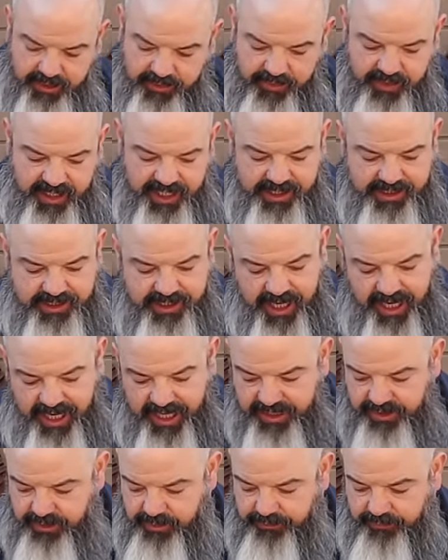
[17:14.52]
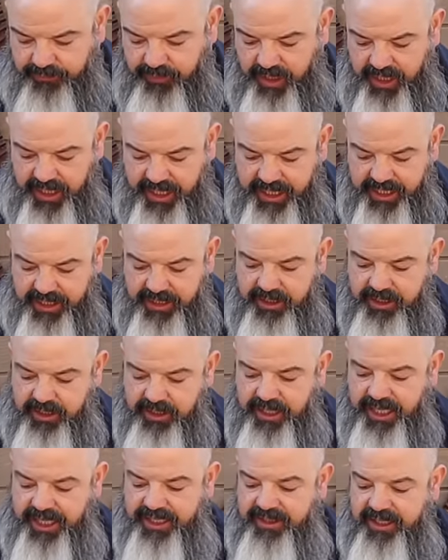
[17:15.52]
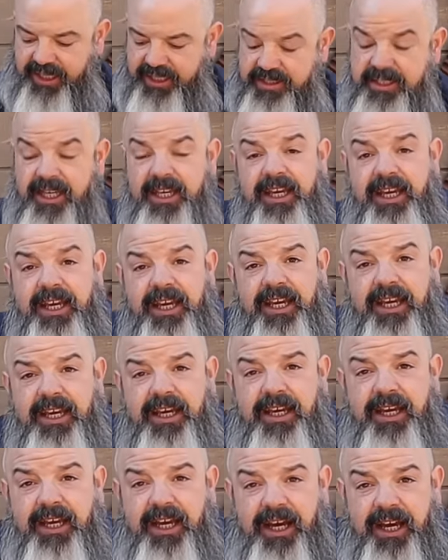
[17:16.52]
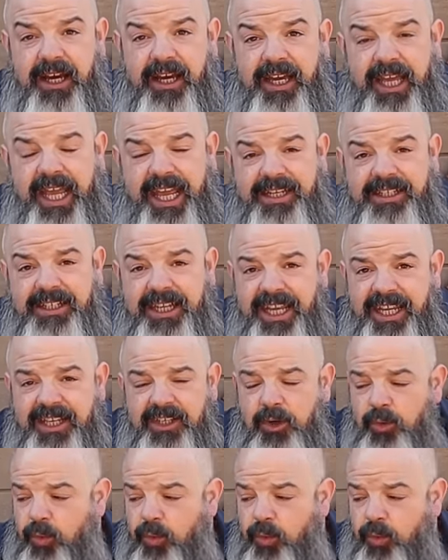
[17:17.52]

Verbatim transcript: These guys are fine like this. Uh, and and